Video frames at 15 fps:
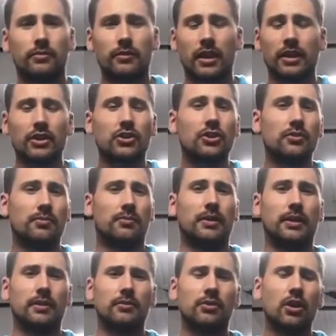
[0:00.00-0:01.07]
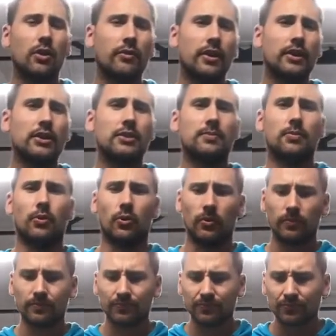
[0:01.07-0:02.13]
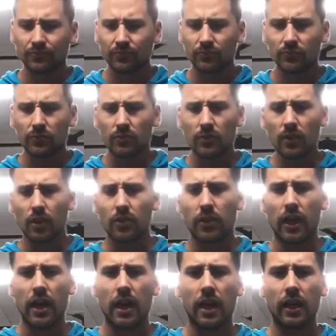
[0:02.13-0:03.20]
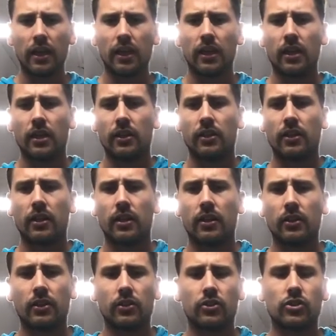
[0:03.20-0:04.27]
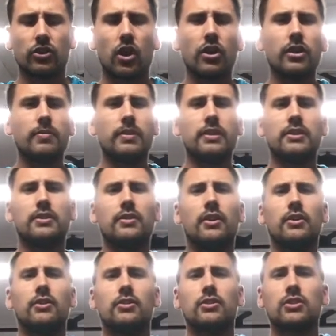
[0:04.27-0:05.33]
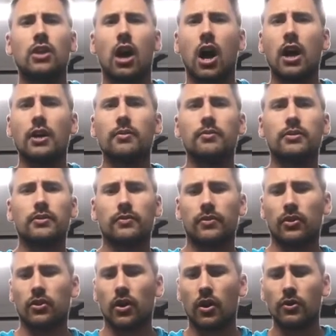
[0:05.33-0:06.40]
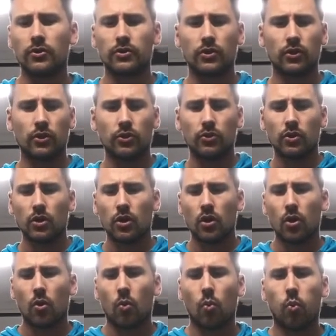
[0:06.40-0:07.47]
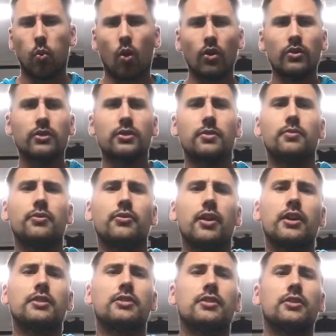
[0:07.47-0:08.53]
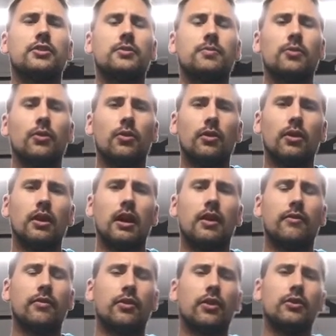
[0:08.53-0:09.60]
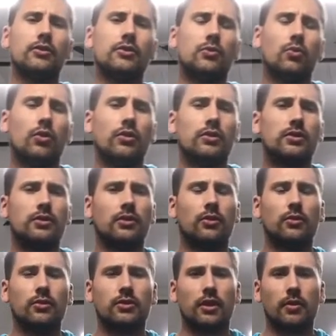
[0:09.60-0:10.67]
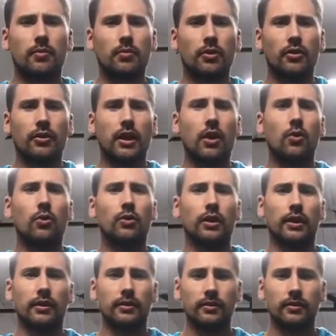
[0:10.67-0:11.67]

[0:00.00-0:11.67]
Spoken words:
And it shouldn't be. It's like with any sport. There should only be times for those who want to progress at a sport and for those who want to also put their all in.